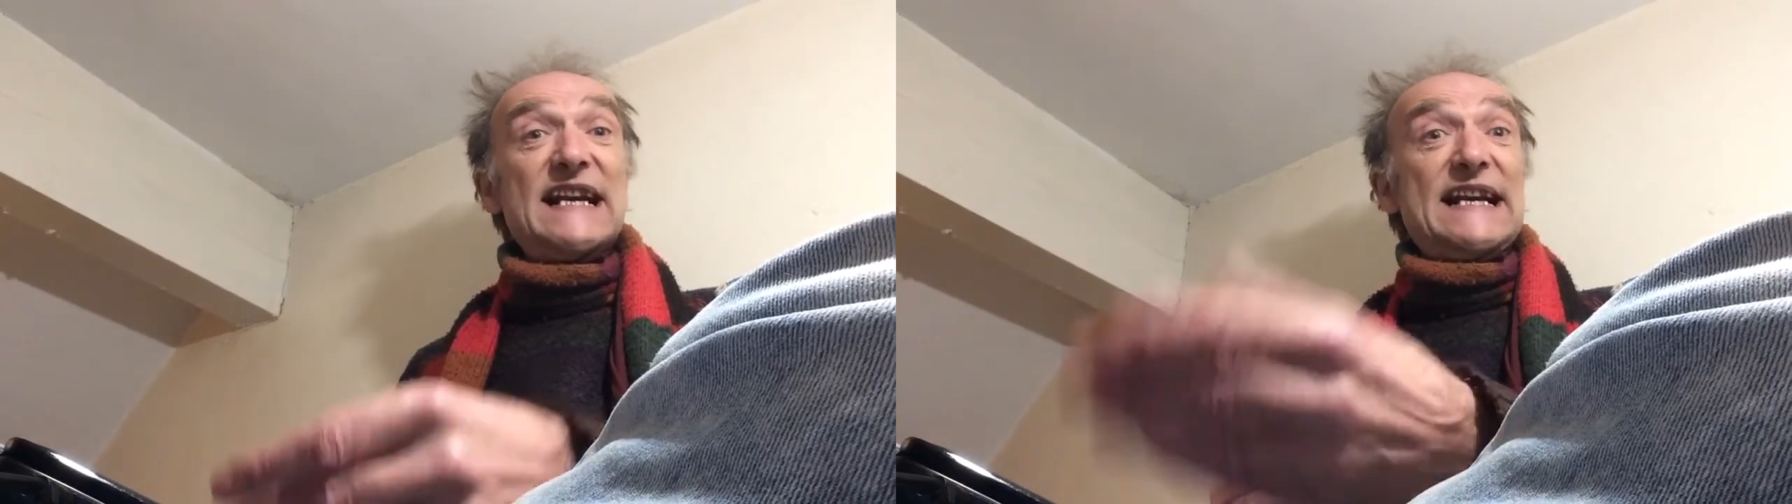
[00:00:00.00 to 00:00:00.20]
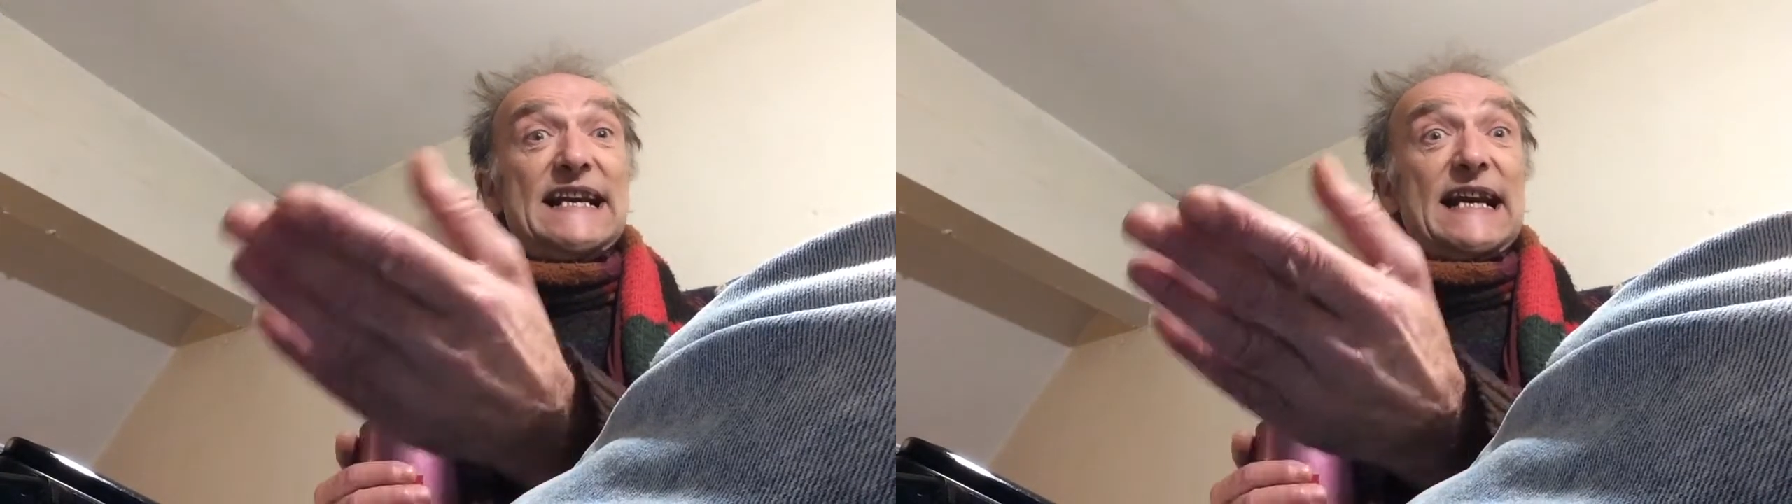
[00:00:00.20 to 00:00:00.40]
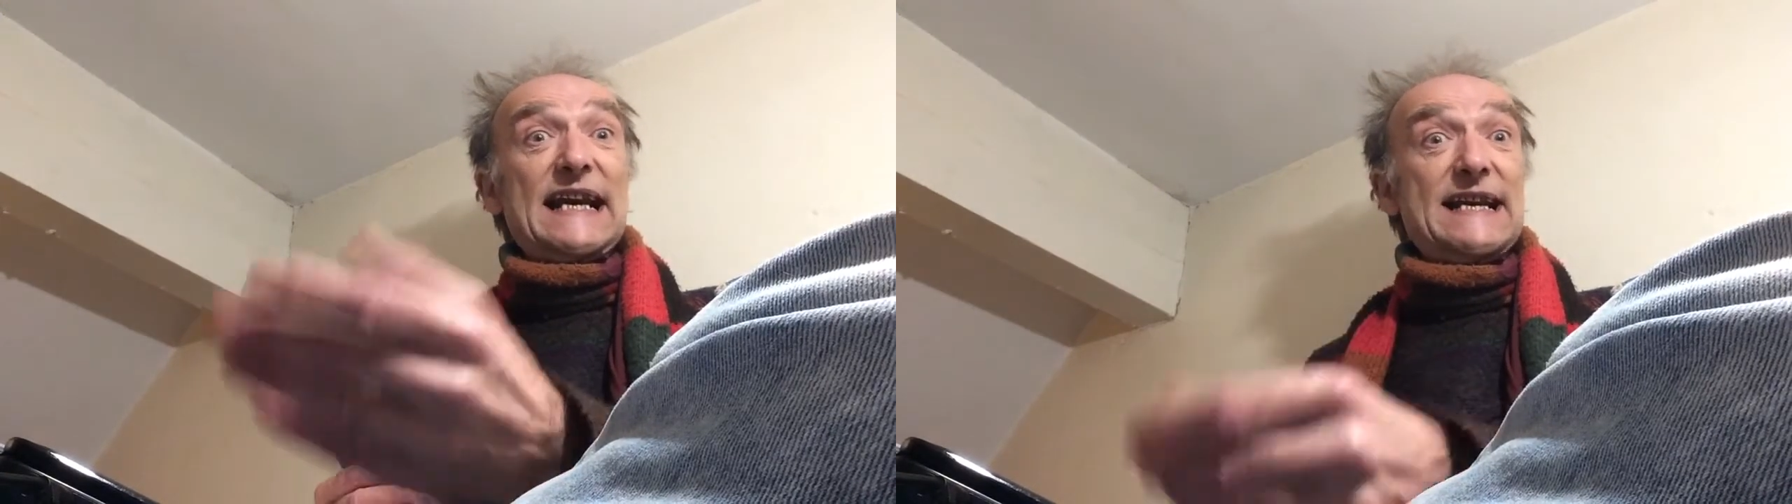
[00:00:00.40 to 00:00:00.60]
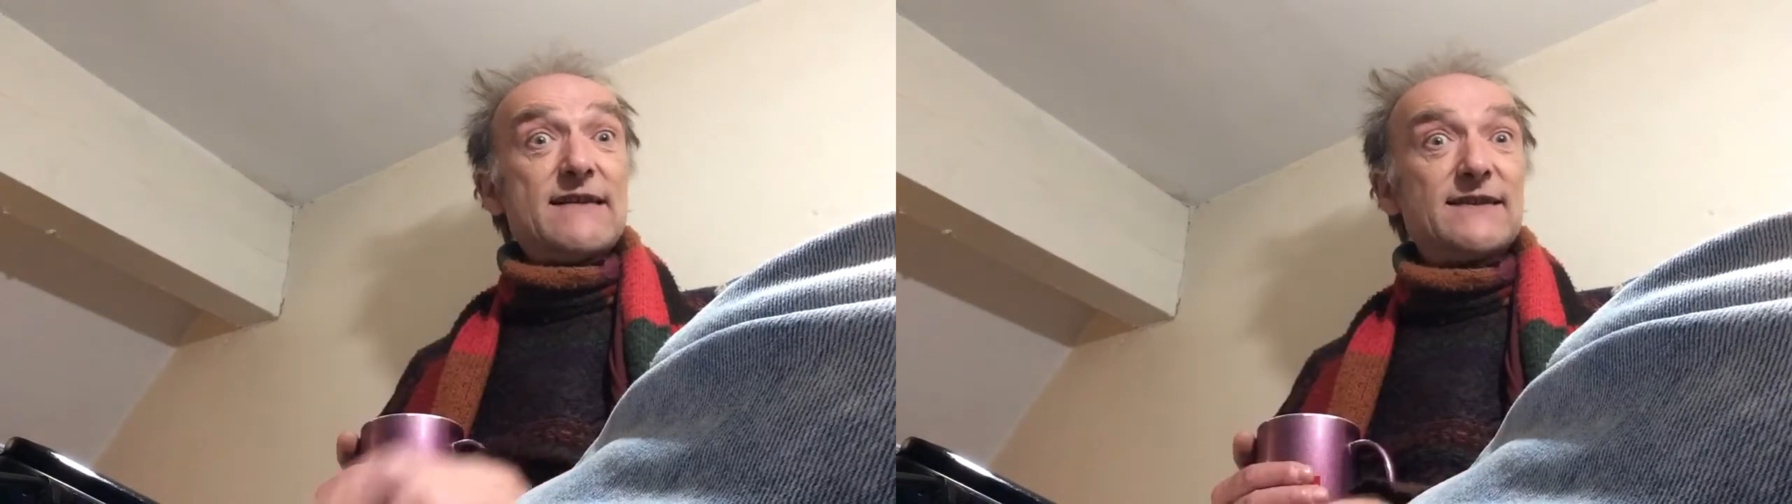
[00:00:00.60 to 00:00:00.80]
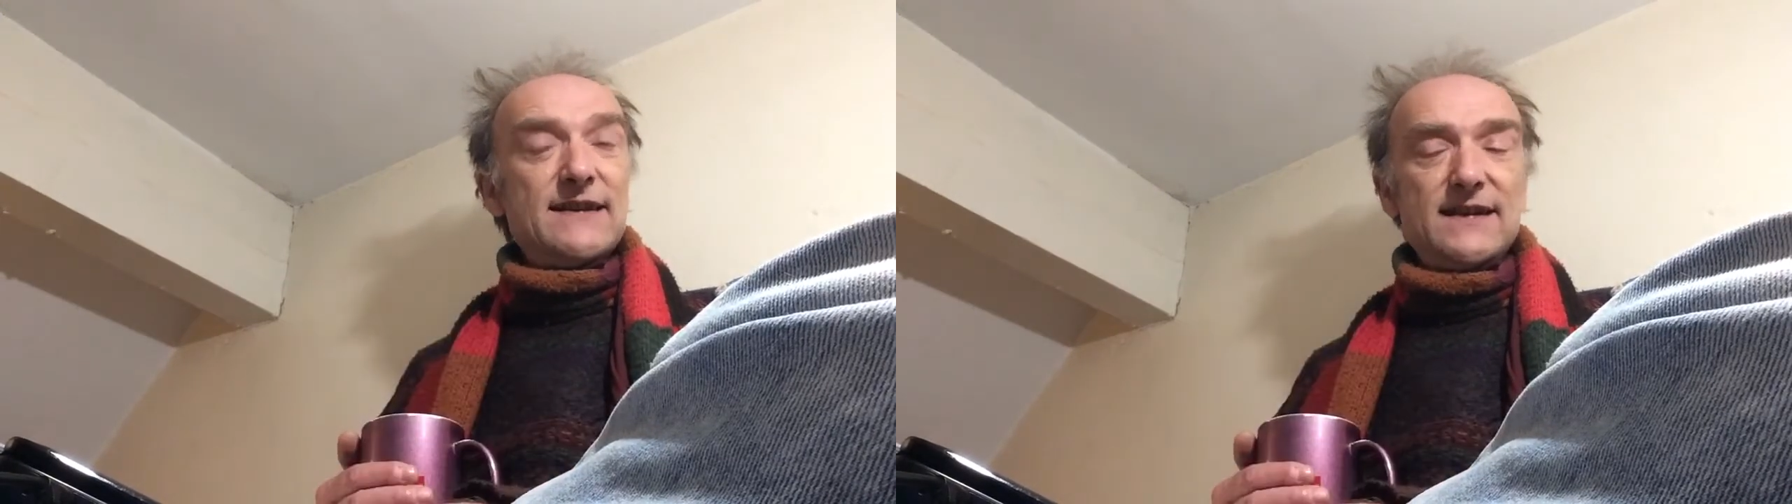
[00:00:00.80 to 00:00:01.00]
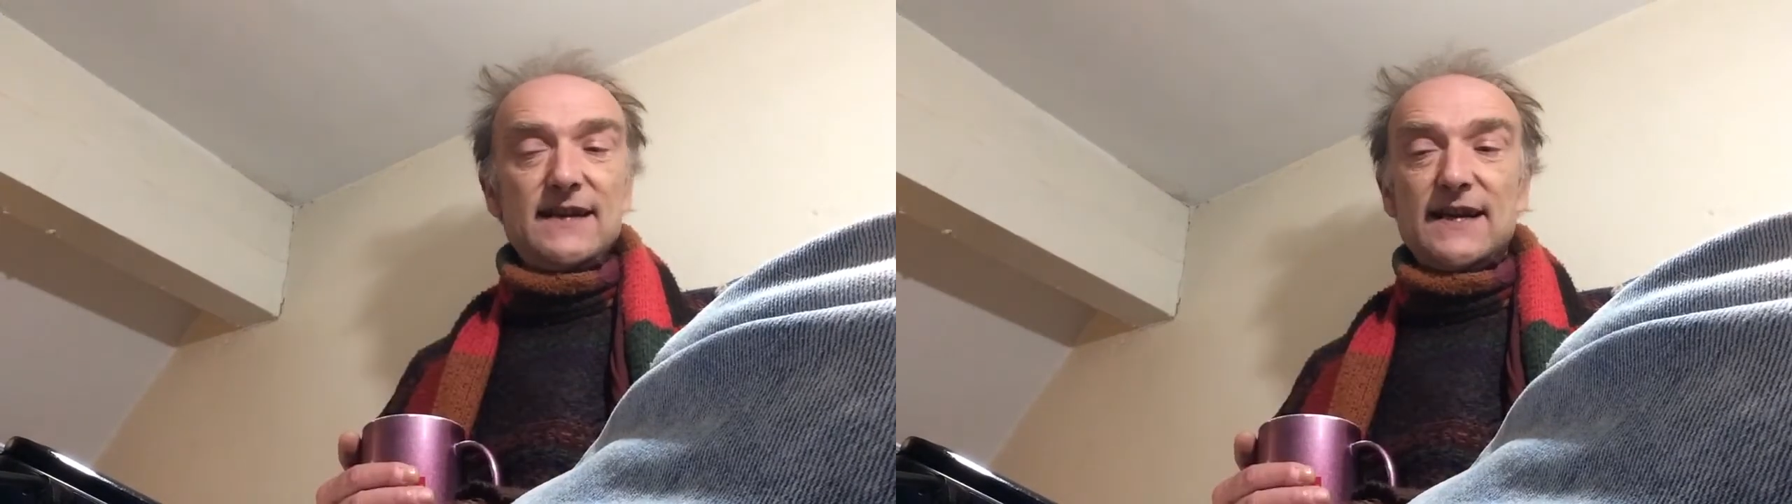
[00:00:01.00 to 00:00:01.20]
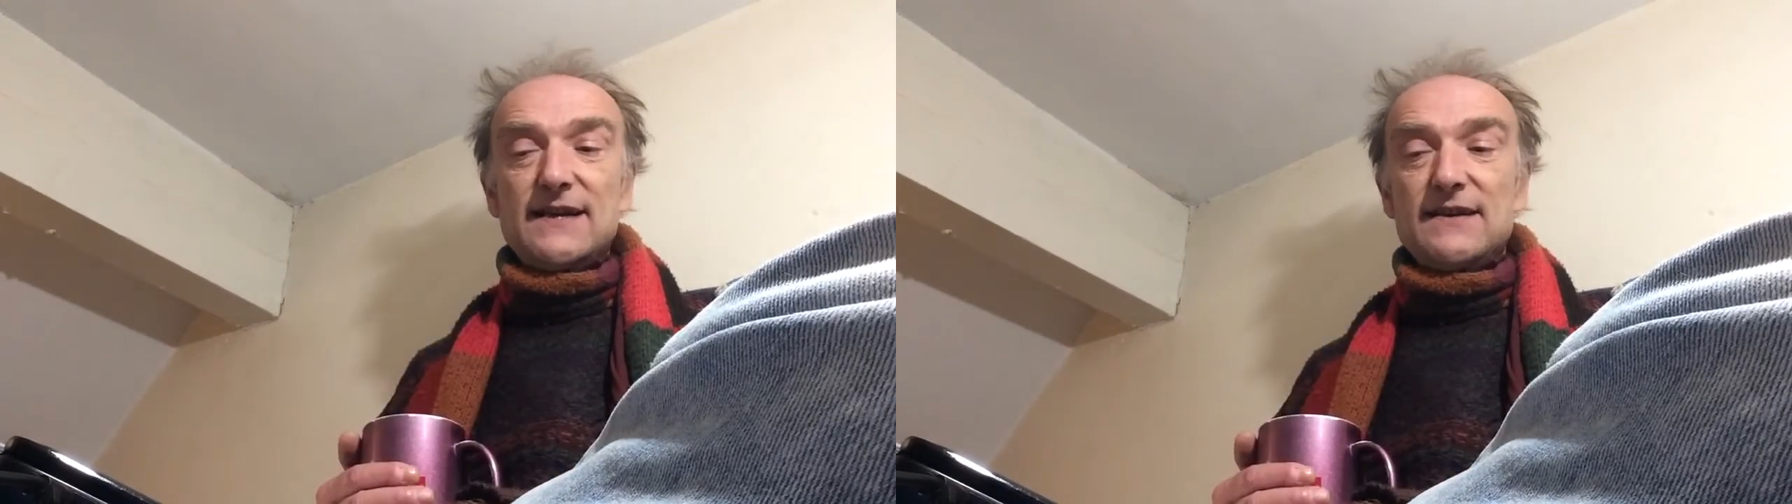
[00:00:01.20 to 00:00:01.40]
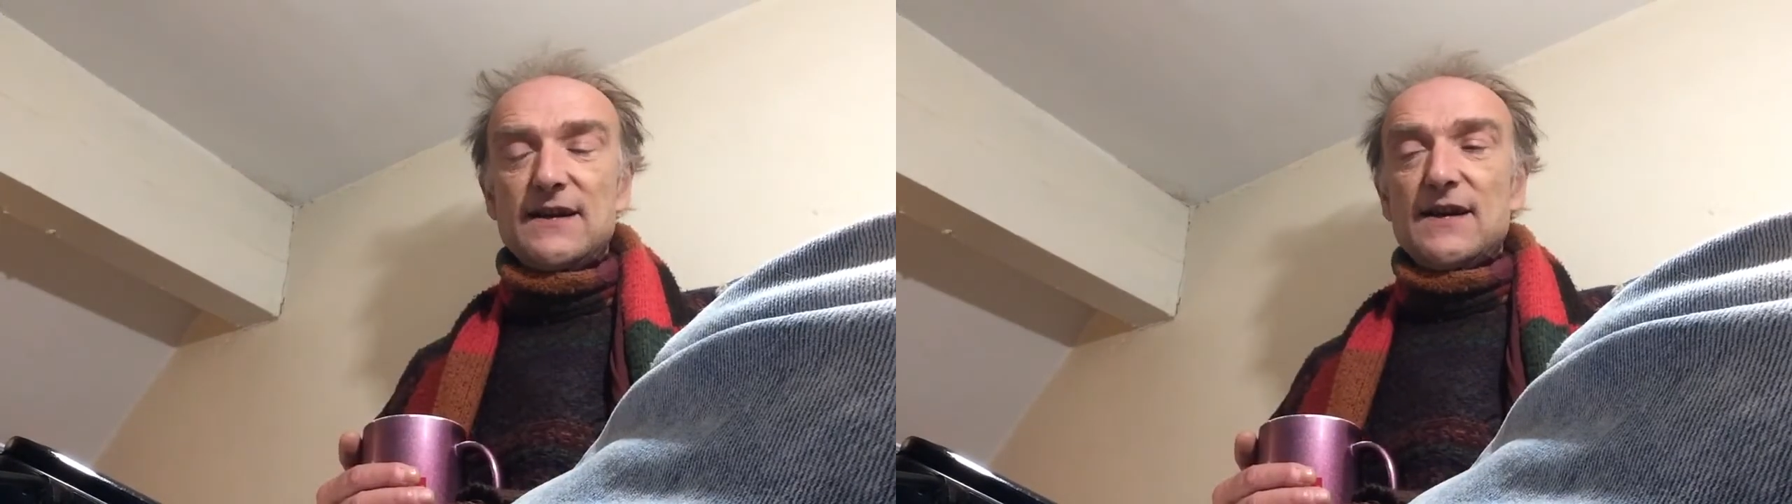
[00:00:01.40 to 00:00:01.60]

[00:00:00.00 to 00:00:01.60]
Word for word: you need a clean out in any case.